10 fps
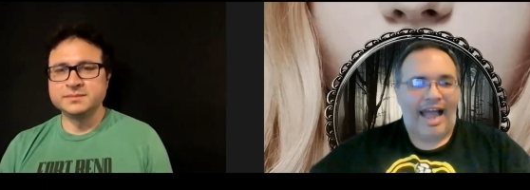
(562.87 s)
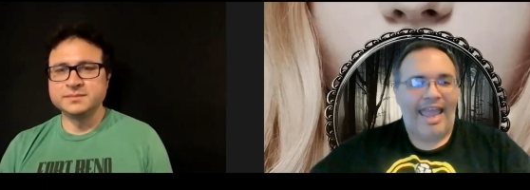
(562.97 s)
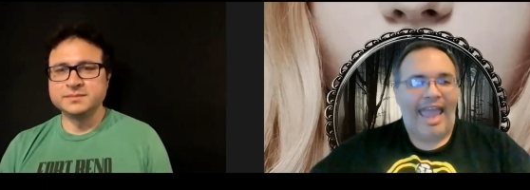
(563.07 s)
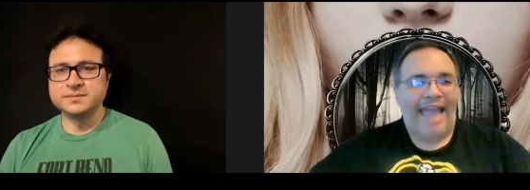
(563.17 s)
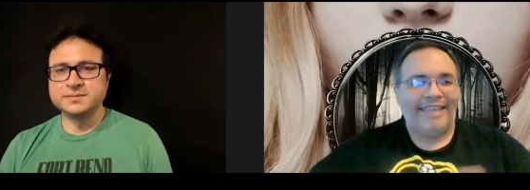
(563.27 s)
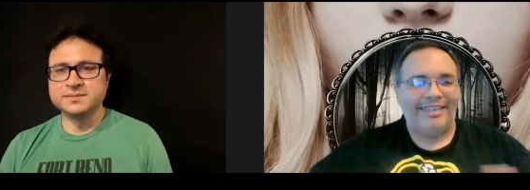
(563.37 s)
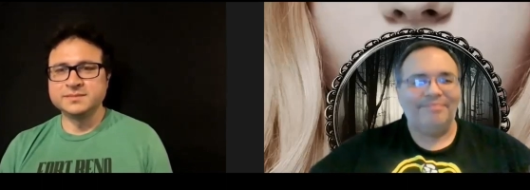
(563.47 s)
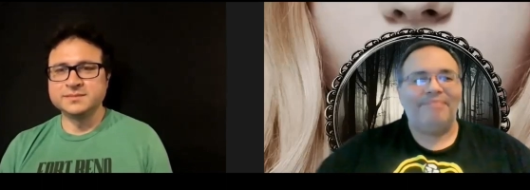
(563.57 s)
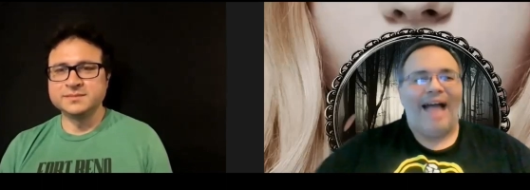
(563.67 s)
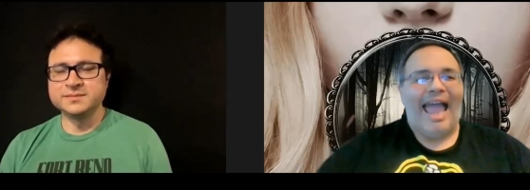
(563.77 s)
Speaker 1: I had
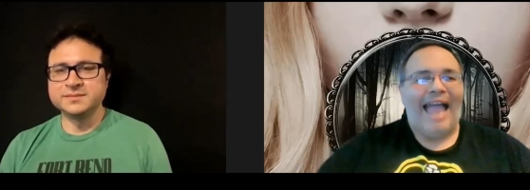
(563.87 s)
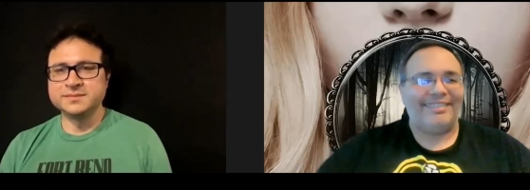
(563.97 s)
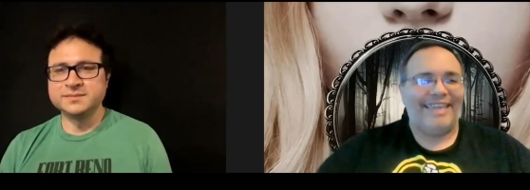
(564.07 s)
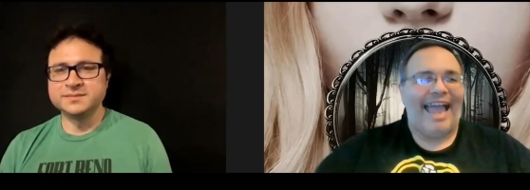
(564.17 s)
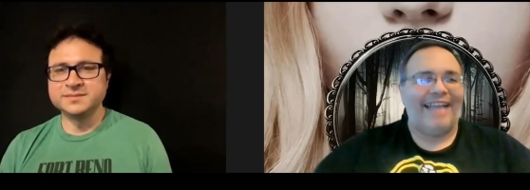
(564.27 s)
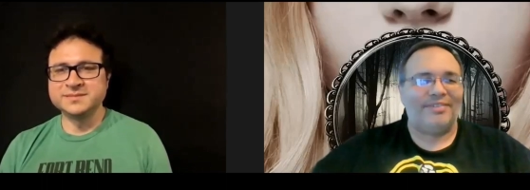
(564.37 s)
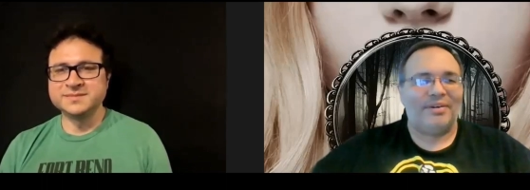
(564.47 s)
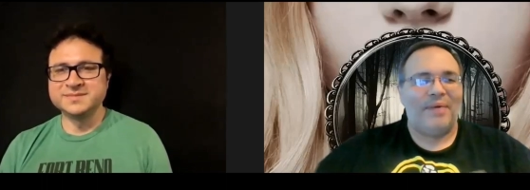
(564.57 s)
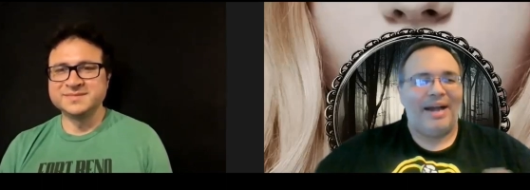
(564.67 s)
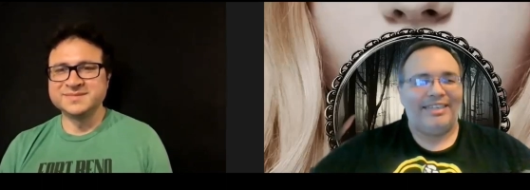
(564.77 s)
to, I actually had to
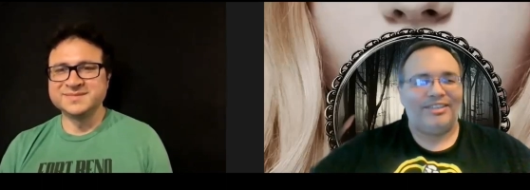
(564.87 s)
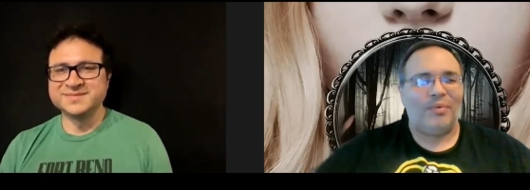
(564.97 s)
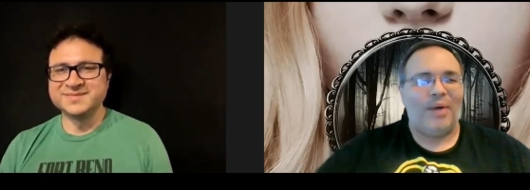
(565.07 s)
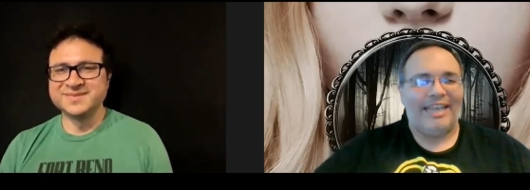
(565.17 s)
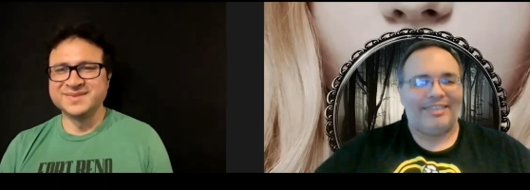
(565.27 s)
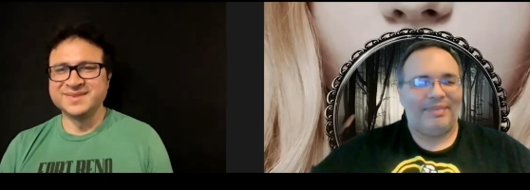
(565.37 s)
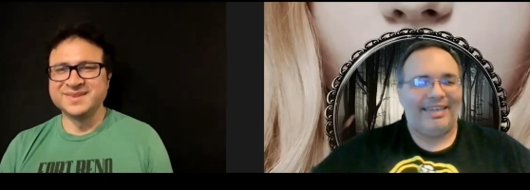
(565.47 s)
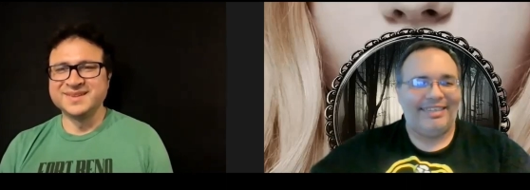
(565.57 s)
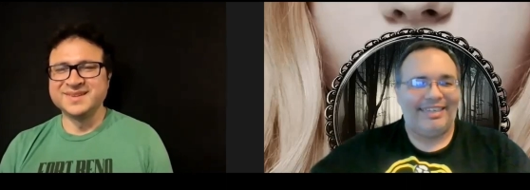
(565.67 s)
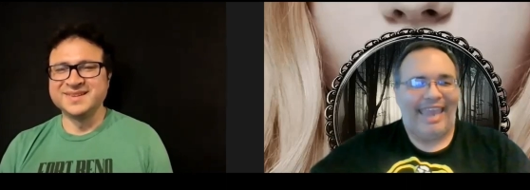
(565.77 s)
rewind it twice
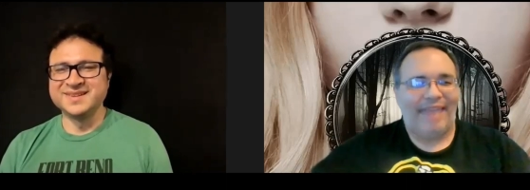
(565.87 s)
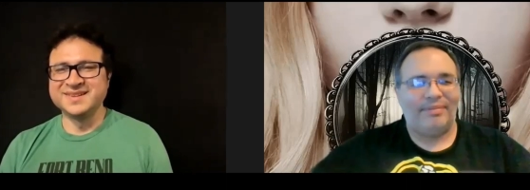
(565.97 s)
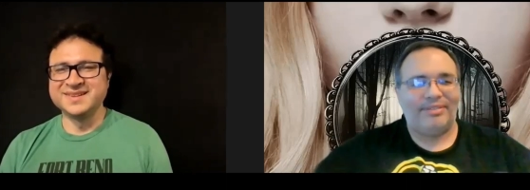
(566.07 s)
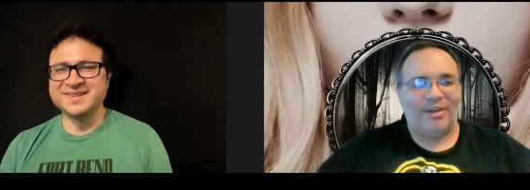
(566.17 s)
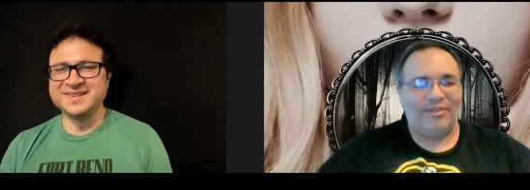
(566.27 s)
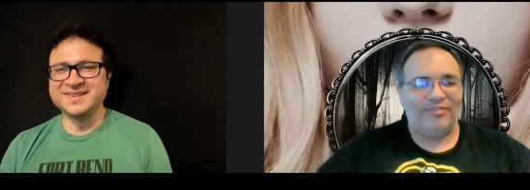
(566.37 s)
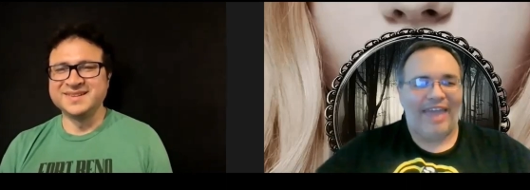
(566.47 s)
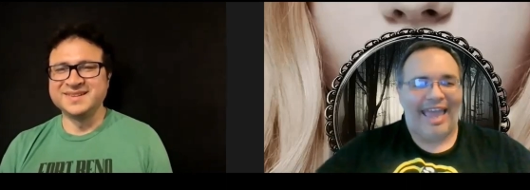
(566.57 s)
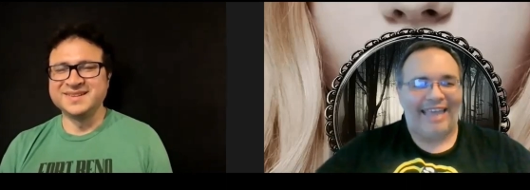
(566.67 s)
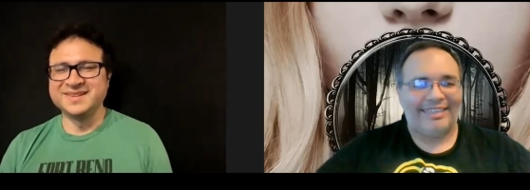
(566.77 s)
because it came up so
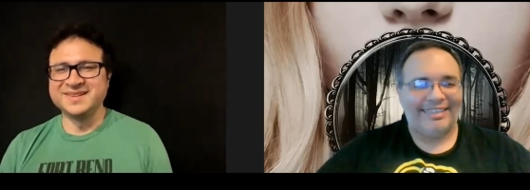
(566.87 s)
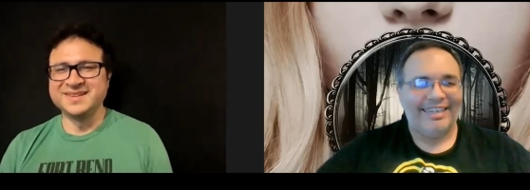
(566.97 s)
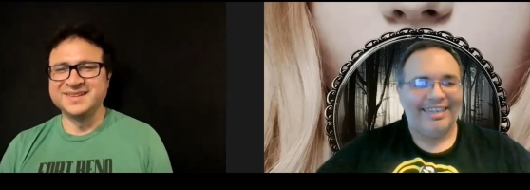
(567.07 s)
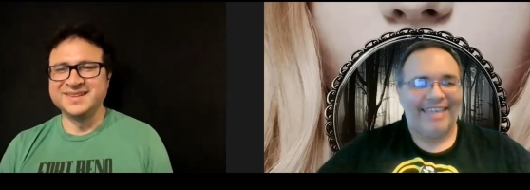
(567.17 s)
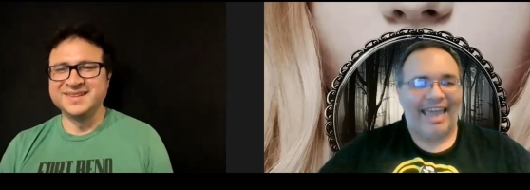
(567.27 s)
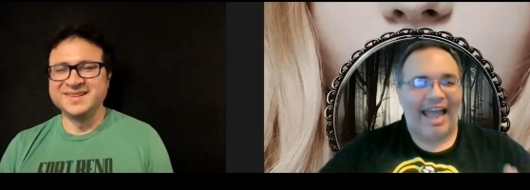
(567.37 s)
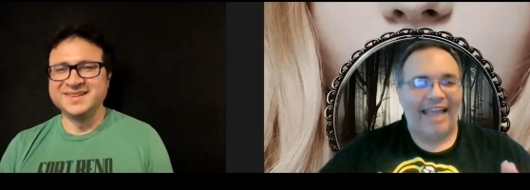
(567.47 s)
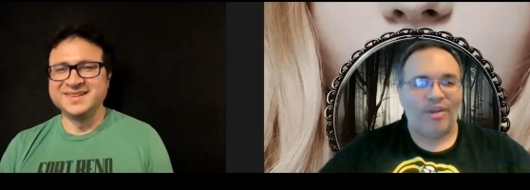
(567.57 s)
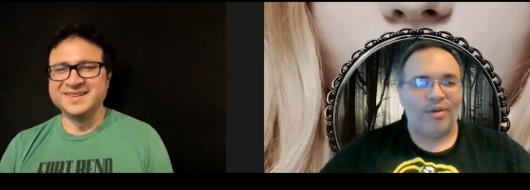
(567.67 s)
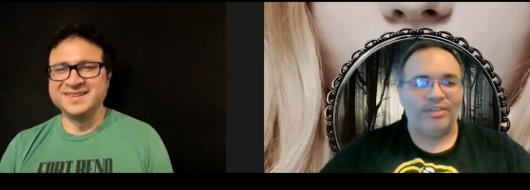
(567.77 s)
fast that
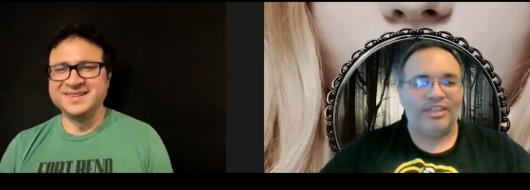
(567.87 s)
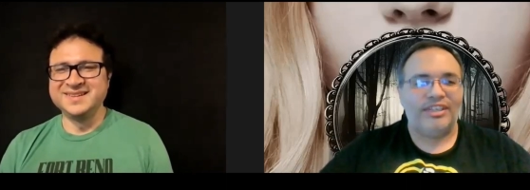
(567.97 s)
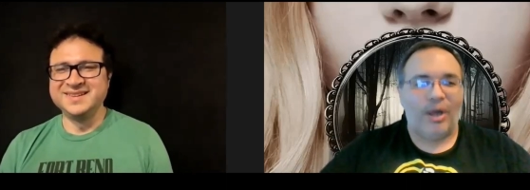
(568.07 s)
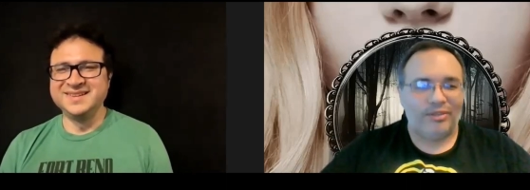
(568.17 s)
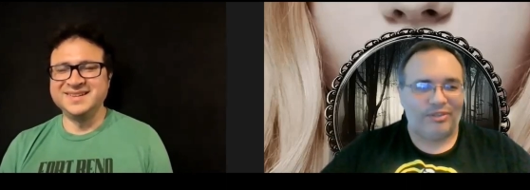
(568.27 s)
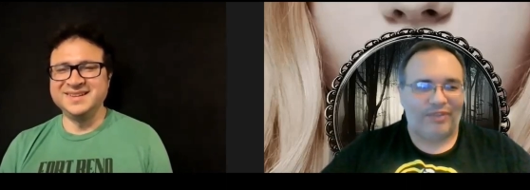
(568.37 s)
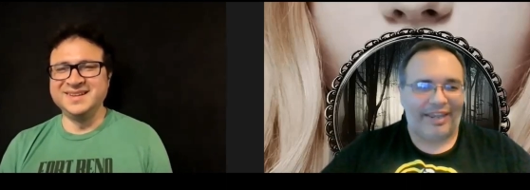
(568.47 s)
I thought it was a ghost